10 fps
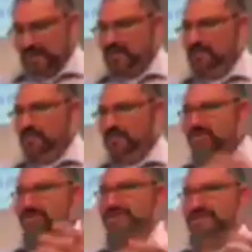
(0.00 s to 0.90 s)
But
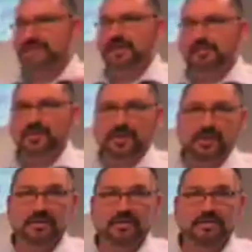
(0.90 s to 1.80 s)
we're in good
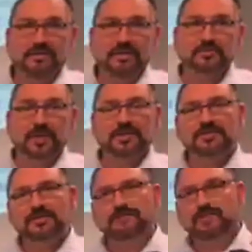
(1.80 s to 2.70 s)
company,
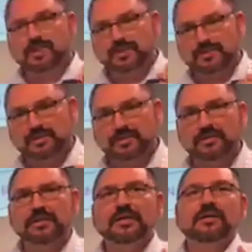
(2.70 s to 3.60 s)
especially if you
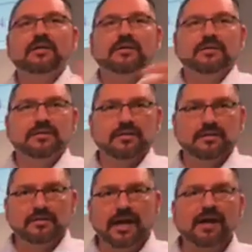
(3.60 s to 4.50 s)
consider
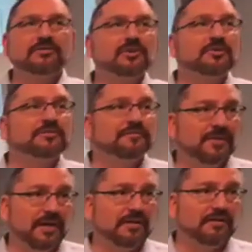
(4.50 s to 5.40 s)
the, the household of
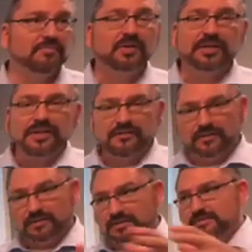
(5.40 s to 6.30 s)
faith.
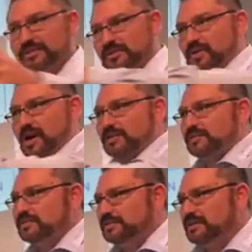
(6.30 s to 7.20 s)
Believers
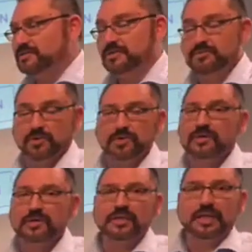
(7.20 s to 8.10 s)
across the centuries, we're
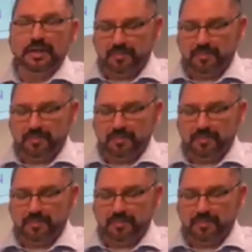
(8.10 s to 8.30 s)
in good